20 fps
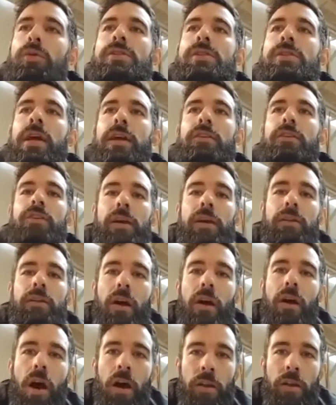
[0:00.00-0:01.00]
like trying to
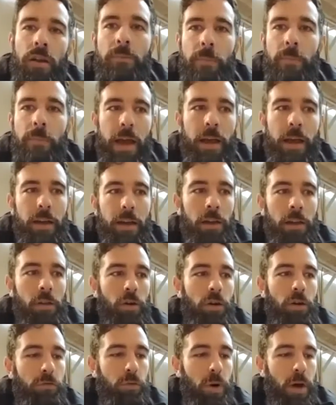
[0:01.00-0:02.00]
unpick a
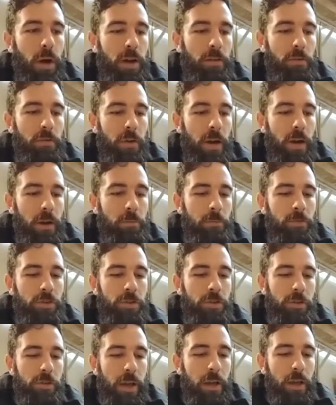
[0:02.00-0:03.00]
lot of what I, am
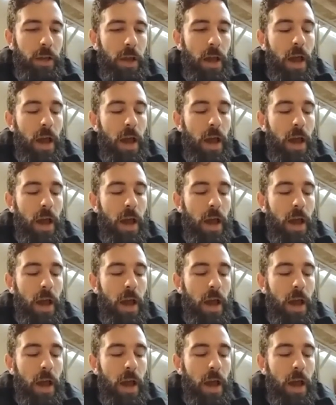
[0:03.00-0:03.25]
doing